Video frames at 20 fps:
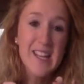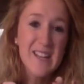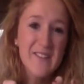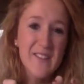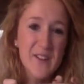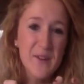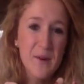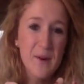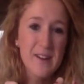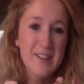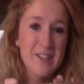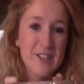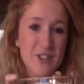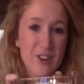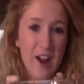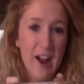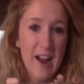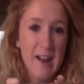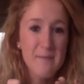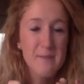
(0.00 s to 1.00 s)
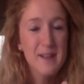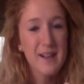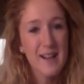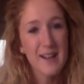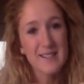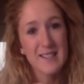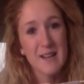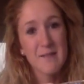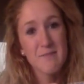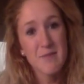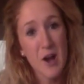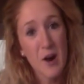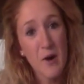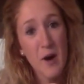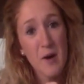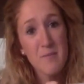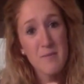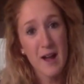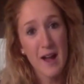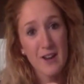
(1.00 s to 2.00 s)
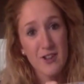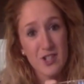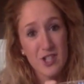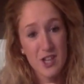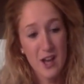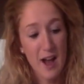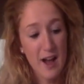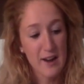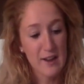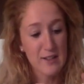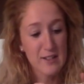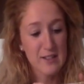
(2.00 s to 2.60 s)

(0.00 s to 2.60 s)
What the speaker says: even going to try because I know I'm not Giada.